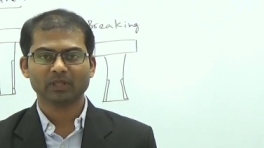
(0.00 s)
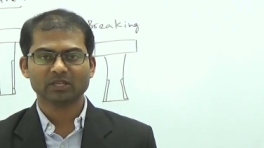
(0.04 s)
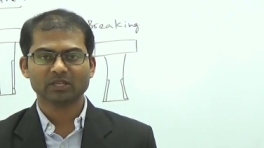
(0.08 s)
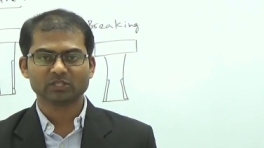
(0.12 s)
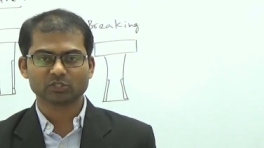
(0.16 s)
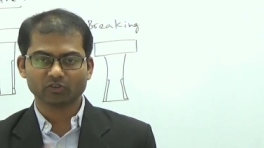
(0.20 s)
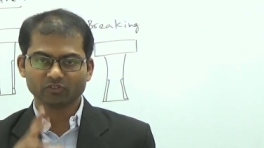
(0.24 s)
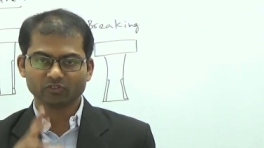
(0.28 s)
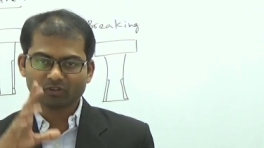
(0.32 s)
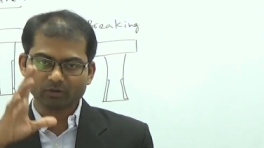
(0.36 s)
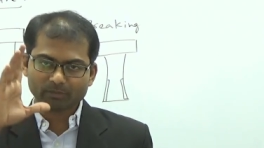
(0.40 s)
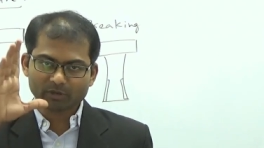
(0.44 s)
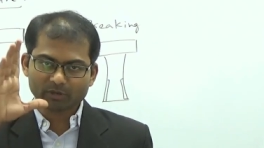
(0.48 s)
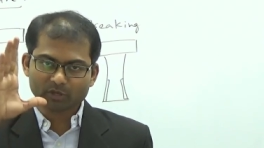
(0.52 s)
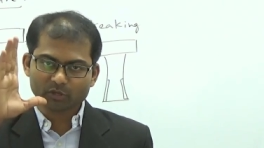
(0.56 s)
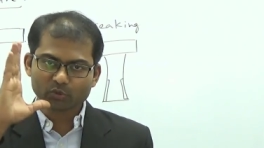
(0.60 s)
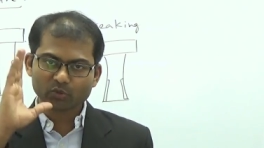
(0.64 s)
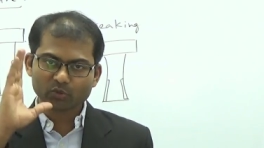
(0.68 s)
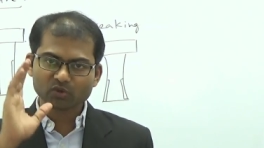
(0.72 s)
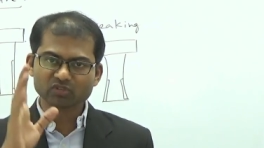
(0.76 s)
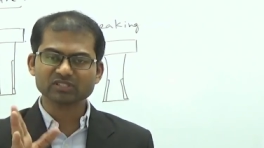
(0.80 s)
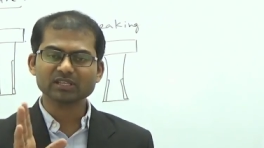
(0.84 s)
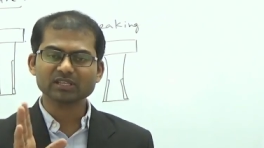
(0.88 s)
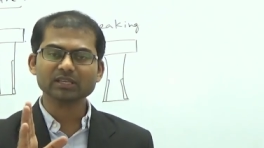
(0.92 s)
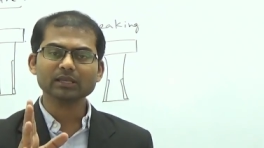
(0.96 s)
So, we'll be
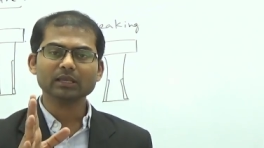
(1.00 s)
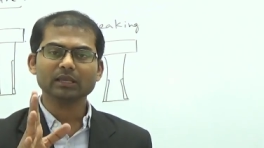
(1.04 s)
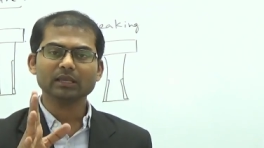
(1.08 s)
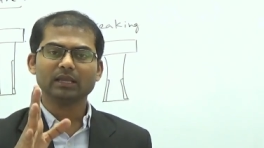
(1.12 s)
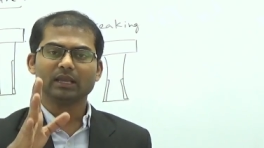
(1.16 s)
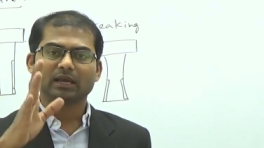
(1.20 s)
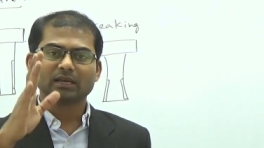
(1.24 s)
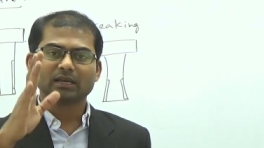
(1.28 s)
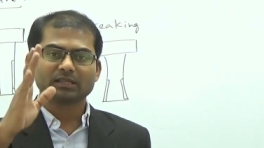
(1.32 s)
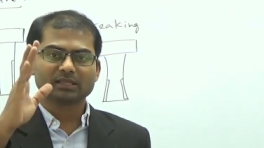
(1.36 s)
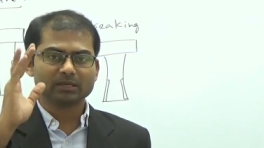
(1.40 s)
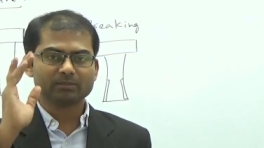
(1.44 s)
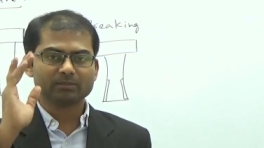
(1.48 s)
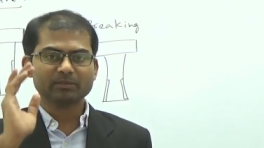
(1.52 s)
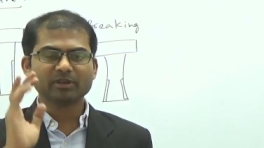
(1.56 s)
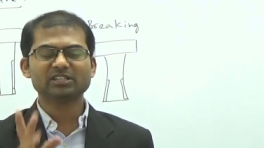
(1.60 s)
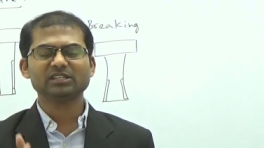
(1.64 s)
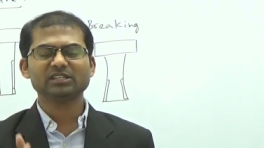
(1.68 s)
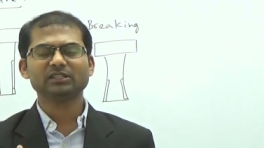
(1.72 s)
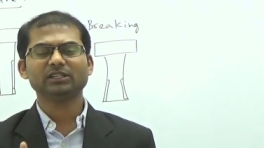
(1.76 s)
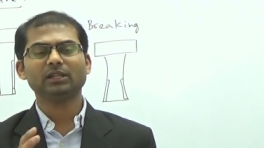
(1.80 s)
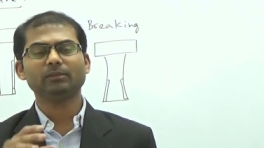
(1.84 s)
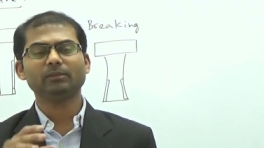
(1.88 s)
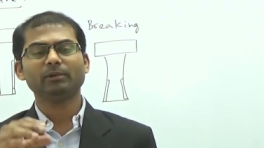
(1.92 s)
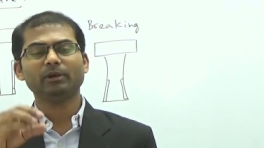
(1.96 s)
using that
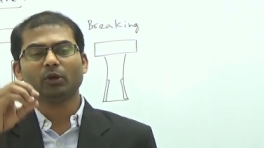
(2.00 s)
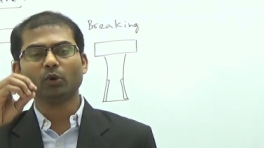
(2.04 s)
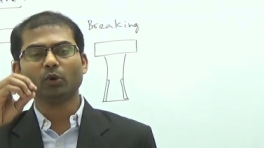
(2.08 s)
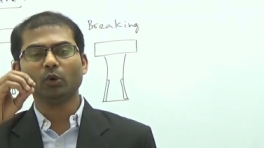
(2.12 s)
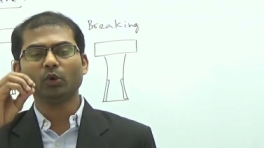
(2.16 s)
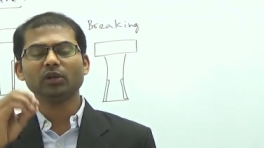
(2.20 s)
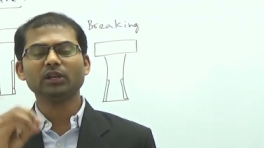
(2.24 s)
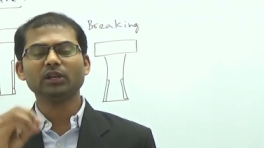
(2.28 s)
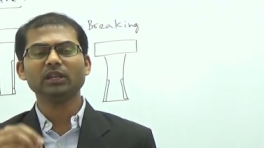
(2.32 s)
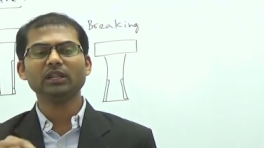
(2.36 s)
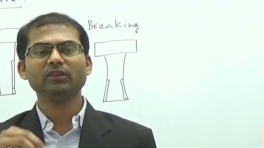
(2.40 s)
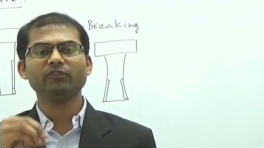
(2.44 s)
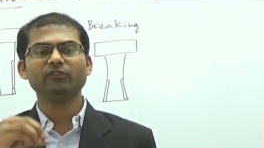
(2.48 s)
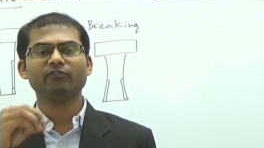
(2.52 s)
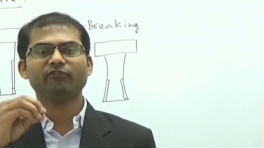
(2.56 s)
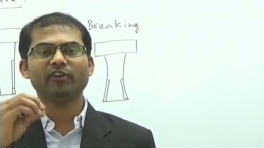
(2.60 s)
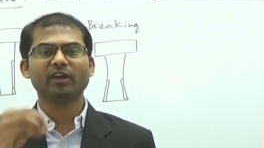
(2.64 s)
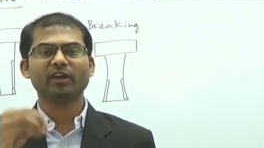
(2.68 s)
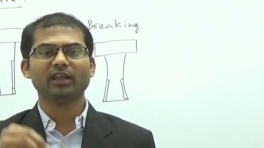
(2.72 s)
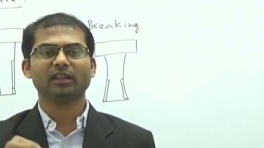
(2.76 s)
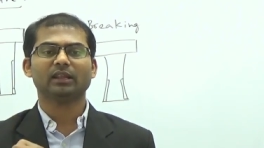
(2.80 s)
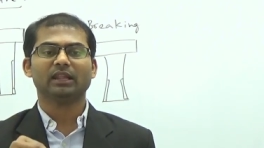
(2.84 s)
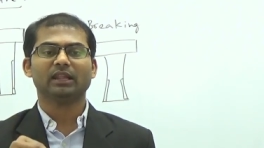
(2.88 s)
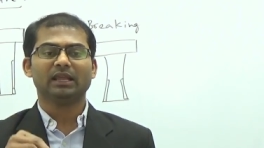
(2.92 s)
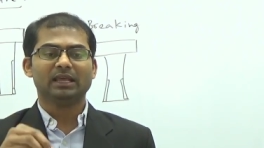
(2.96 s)
machine element only
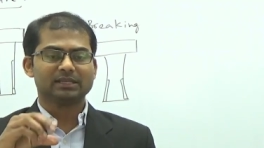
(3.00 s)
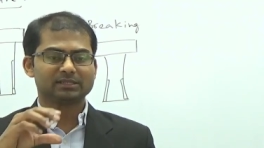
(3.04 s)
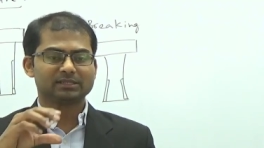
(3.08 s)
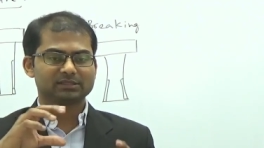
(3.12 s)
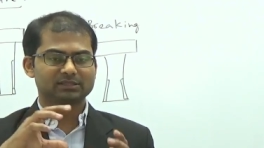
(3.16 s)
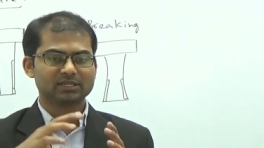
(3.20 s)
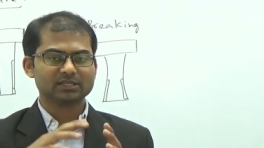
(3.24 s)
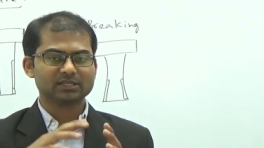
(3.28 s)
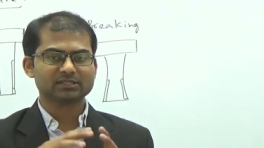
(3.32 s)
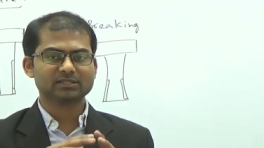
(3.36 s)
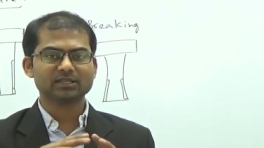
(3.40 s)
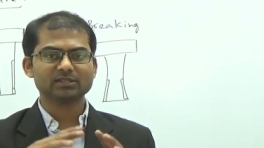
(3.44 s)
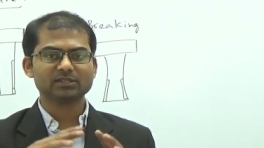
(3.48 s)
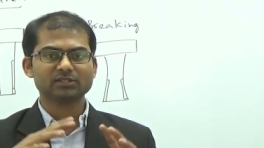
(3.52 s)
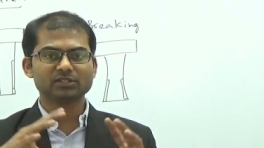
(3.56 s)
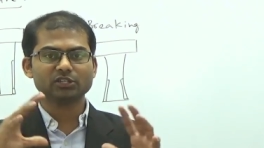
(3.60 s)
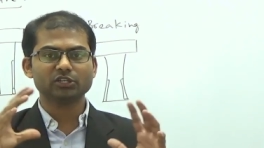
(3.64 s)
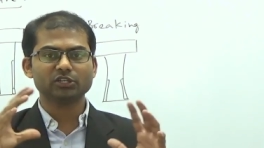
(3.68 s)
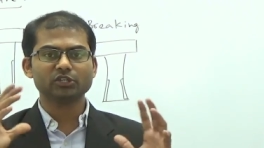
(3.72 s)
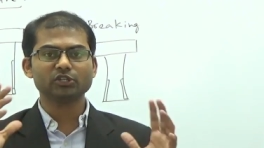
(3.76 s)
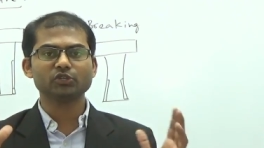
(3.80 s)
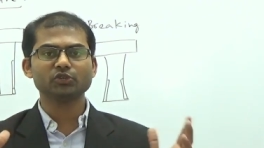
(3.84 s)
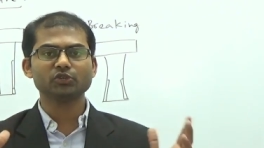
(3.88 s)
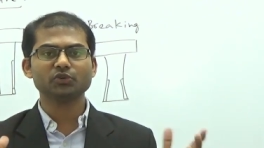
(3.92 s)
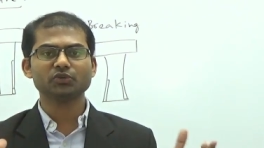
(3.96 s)
when stresses
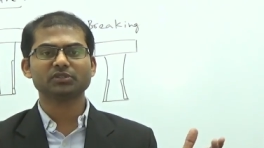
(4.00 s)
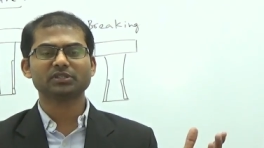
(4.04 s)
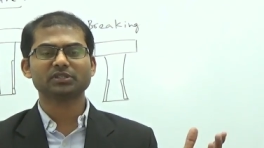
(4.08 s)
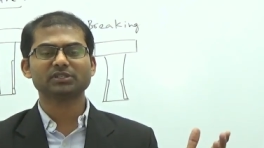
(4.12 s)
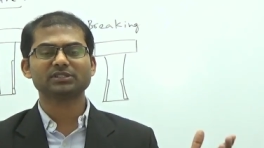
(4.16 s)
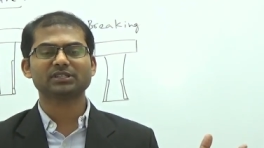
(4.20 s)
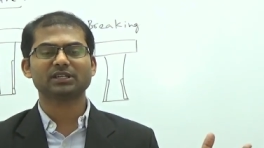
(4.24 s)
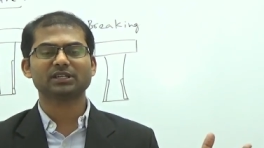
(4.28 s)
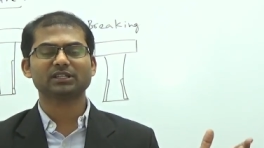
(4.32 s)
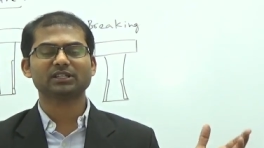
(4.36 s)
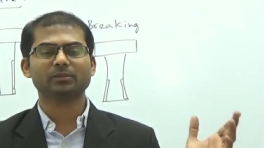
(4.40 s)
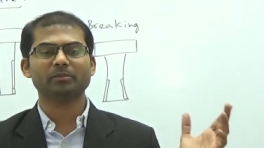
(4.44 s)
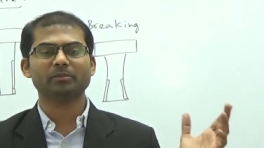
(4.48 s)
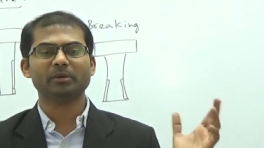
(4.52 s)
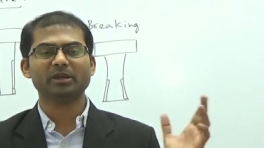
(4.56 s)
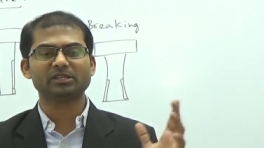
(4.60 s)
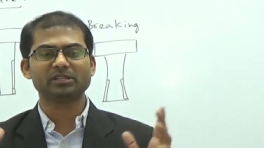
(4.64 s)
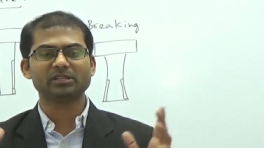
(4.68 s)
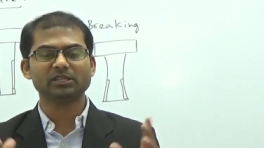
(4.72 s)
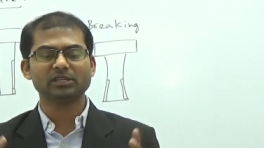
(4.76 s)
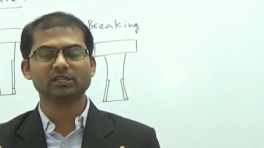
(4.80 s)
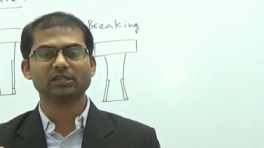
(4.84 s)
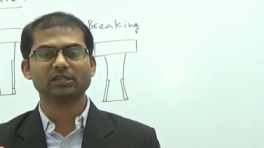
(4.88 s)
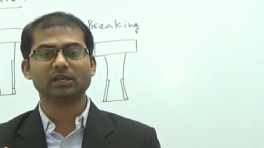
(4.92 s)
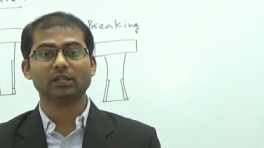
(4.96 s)
induced inside the
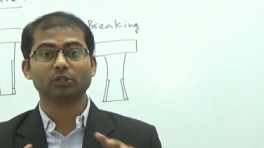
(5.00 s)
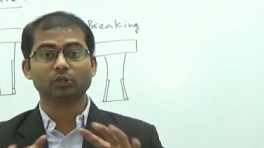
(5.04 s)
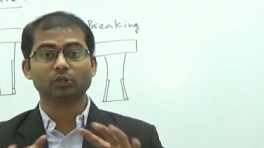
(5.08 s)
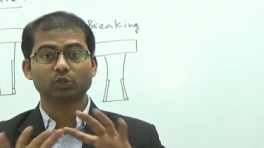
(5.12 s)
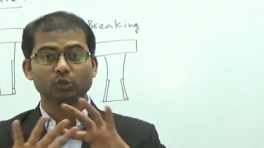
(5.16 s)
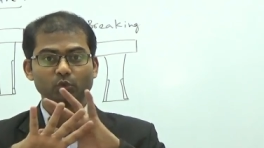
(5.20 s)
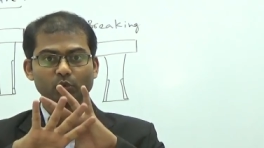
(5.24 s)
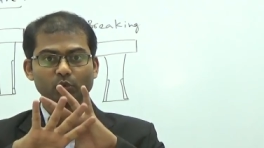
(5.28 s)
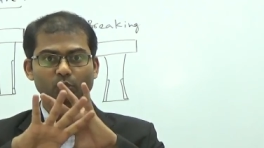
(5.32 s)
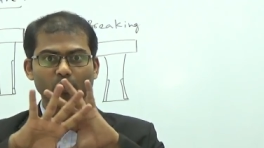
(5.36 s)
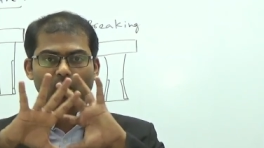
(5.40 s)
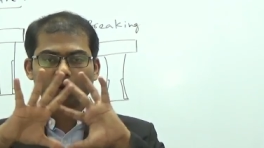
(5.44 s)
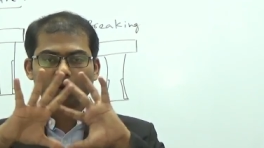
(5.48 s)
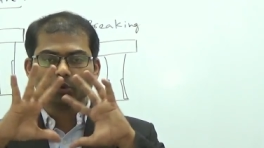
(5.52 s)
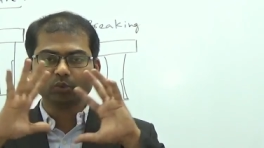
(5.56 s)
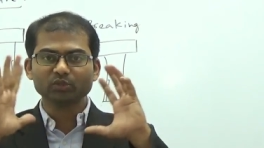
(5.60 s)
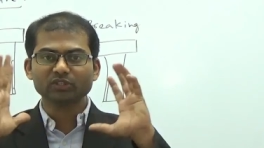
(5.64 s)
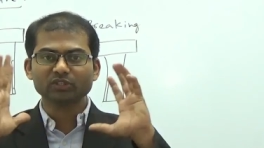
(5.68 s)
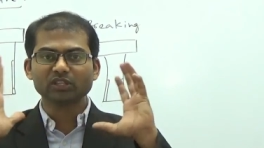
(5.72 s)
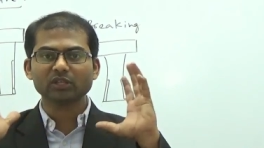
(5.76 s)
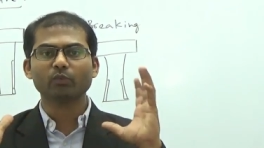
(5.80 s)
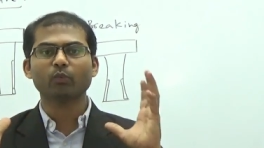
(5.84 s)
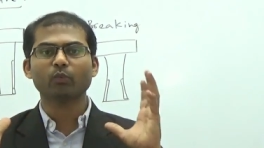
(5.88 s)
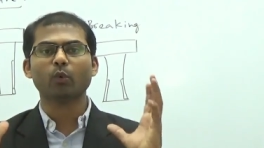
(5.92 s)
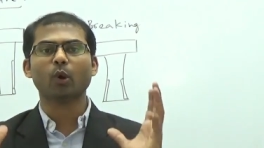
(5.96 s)
material
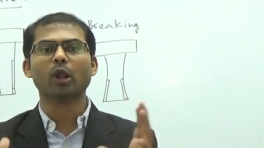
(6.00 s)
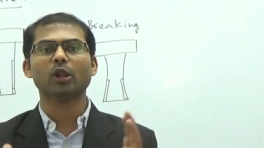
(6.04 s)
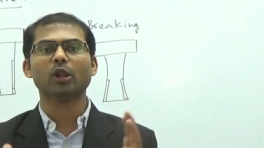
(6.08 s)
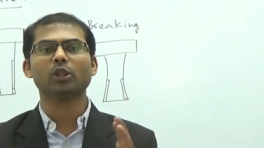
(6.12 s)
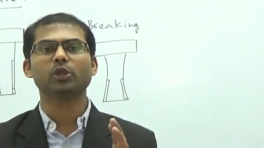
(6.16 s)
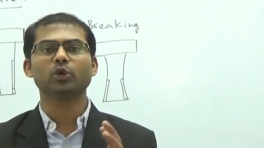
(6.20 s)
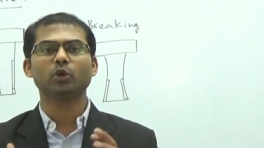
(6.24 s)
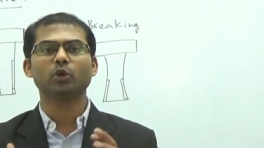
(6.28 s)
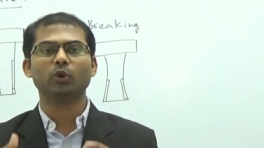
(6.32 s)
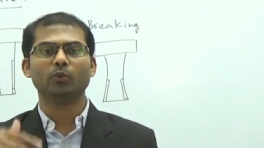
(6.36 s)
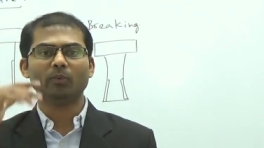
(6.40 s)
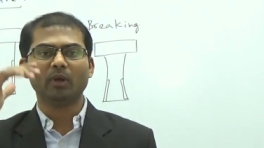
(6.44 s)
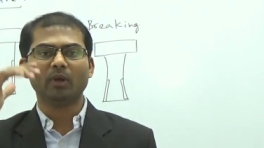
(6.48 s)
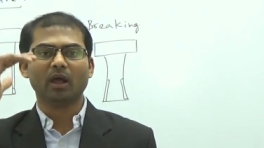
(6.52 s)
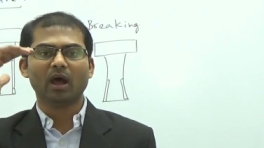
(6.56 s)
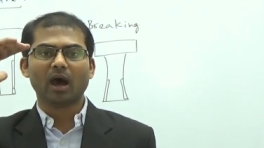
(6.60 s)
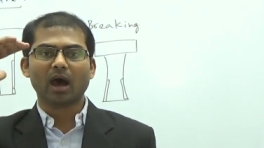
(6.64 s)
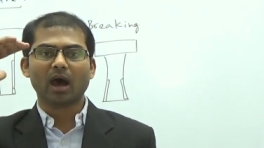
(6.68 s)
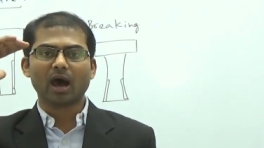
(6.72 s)
throughout the volume